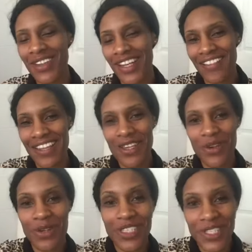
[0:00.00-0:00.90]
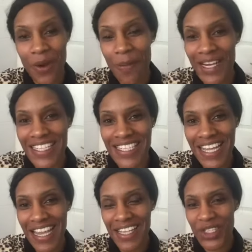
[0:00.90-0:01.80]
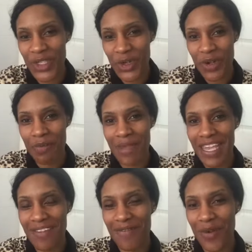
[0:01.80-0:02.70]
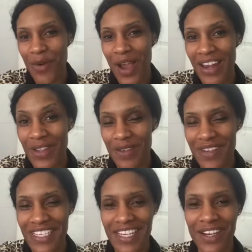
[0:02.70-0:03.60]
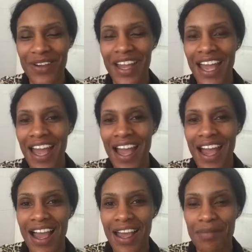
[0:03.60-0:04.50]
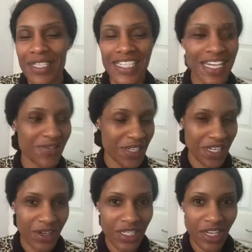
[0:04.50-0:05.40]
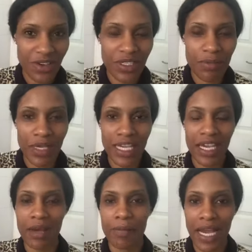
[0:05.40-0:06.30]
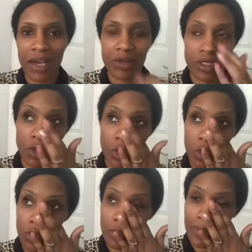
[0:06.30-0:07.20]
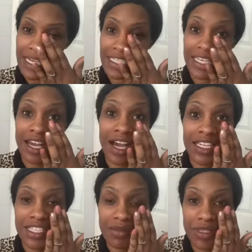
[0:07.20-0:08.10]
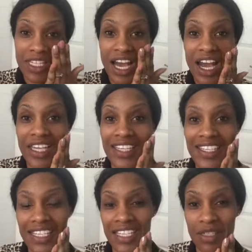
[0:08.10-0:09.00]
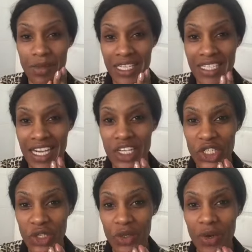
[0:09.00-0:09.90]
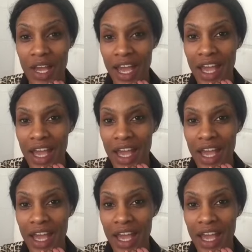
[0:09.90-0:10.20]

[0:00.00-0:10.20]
glad that you could stop by today and join me for another video. Today's video is going to be about all the basic items that I consider to be essential